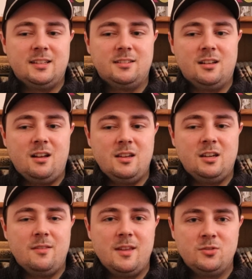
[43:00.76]
And you
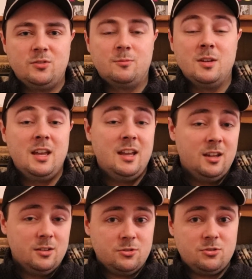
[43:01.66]
know, this film
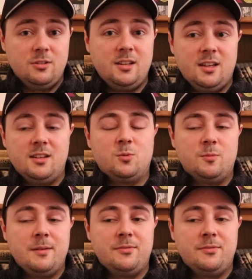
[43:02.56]
truly is one of my